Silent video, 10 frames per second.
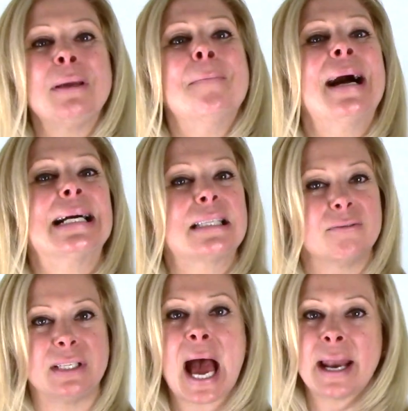
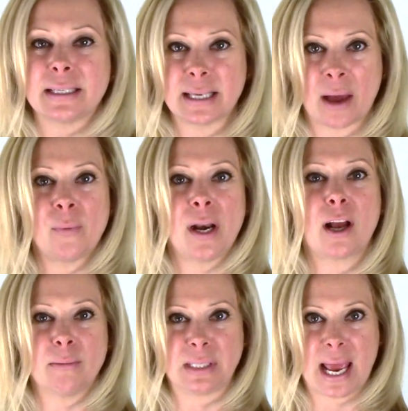massive data set when it
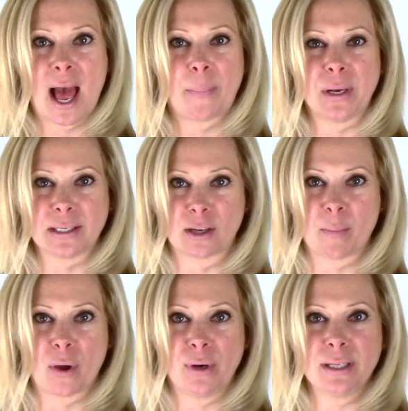comes to happiness
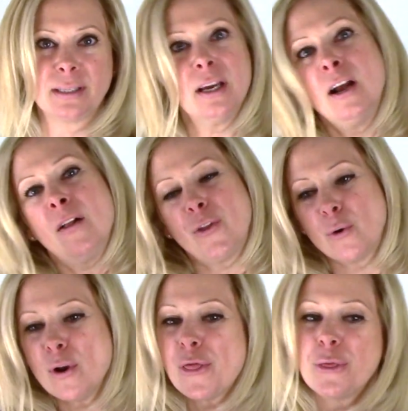components.
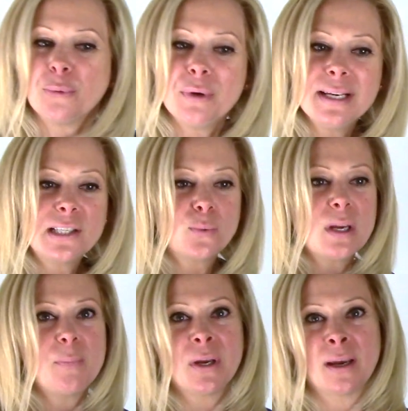There are 3
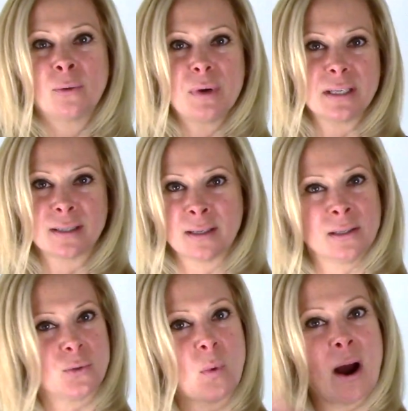sweeping
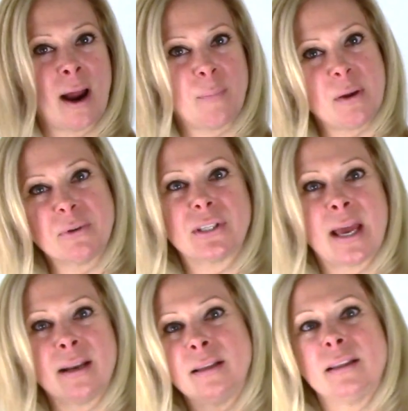reasons why people
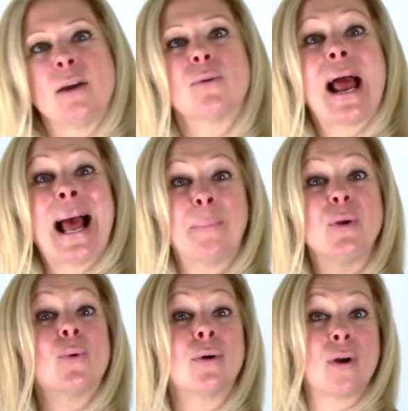cited that they were
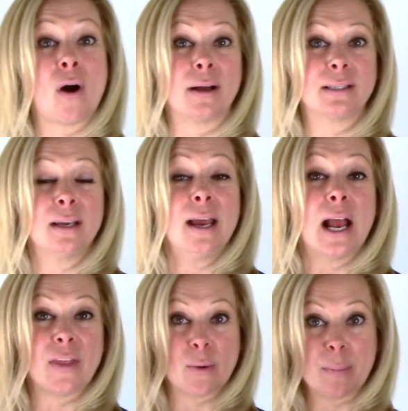happy or not,
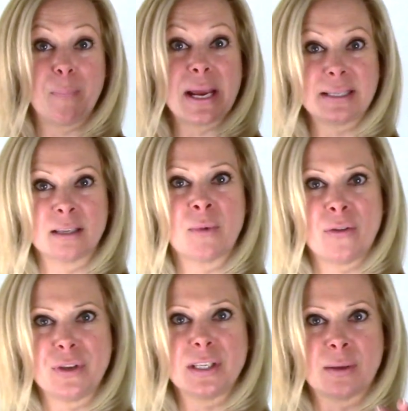and they would base them
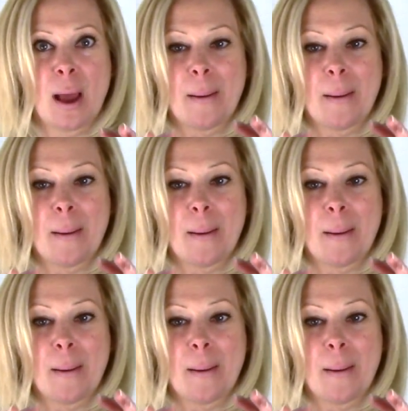on these